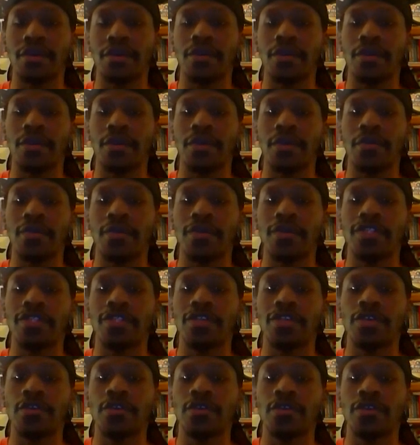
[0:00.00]
What will we
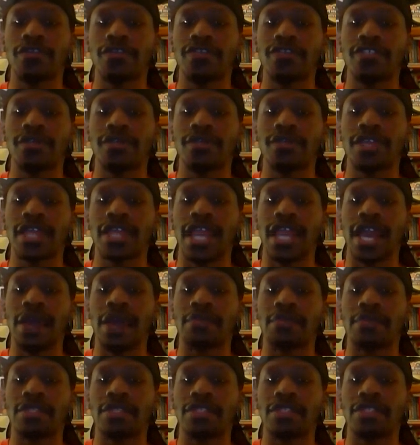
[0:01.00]
do if something
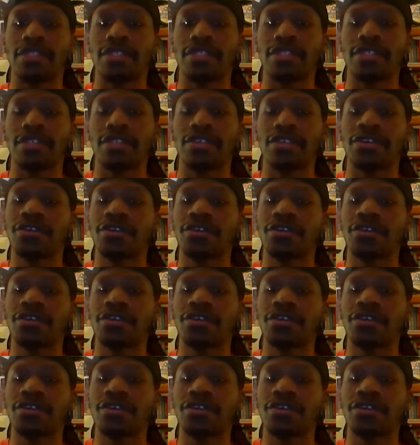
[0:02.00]
happens?